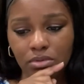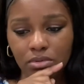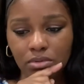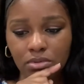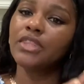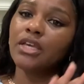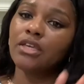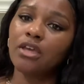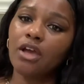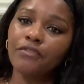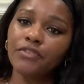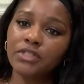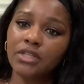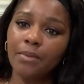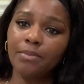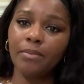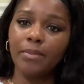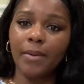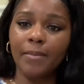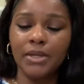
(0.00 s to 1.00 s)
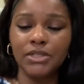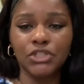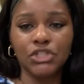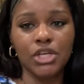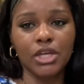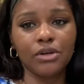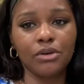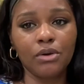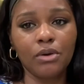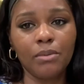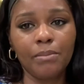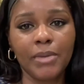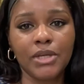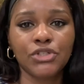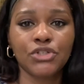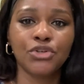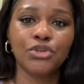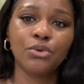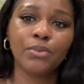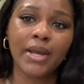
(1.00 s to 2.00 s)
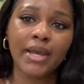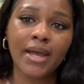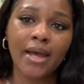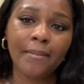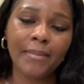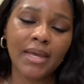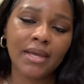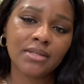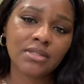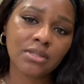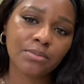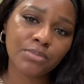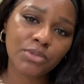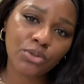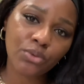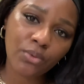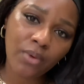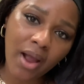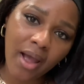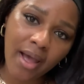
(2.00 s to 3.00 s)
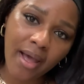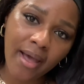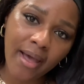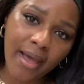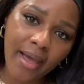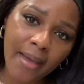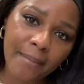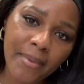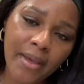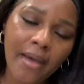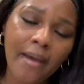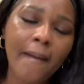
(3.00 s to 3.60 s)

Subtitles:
Thank y'all for stopping by my channel. Make sure you rate, comment, and subscribe.